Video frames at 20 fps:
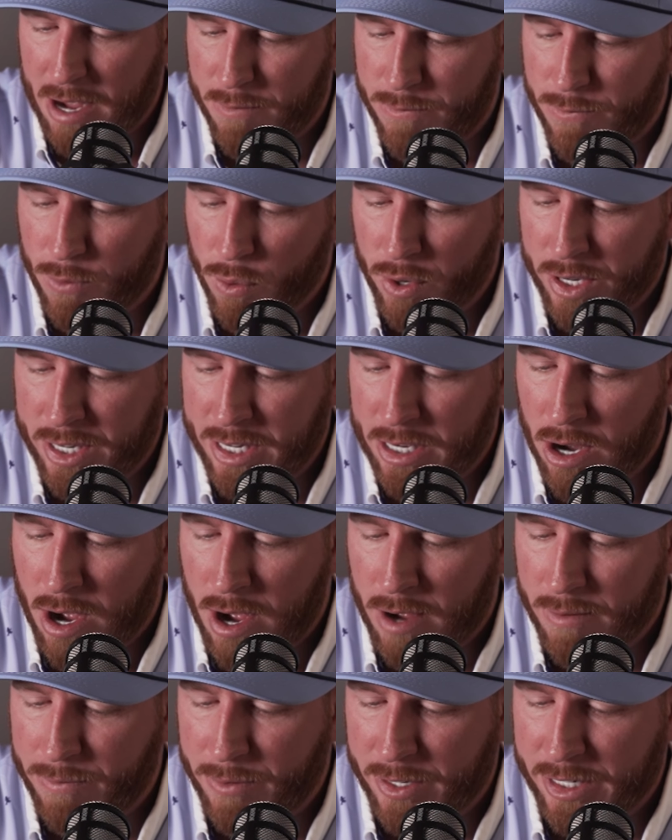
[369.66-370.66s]
at 40 in
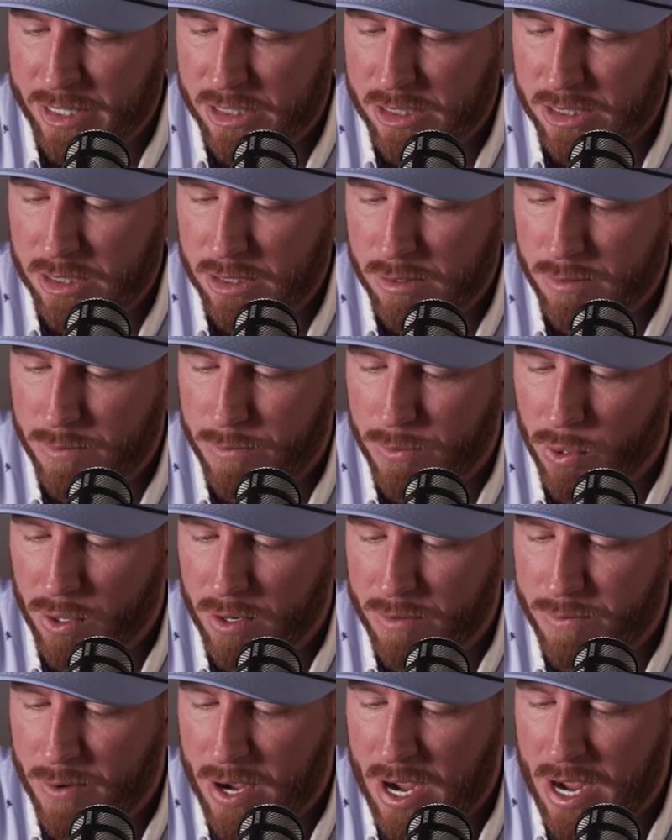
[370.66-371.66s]
office, four
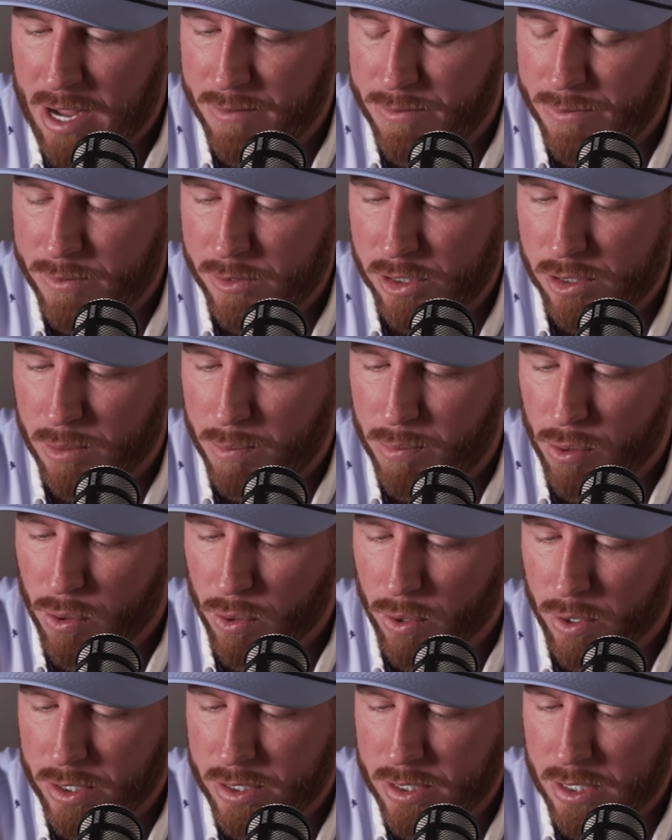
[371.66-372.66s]
to five
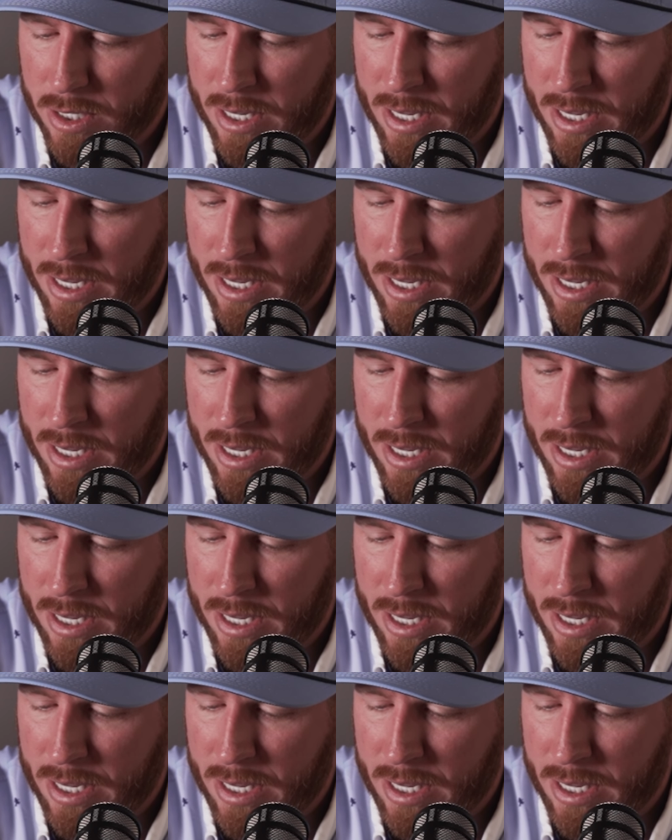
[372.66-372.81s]
support,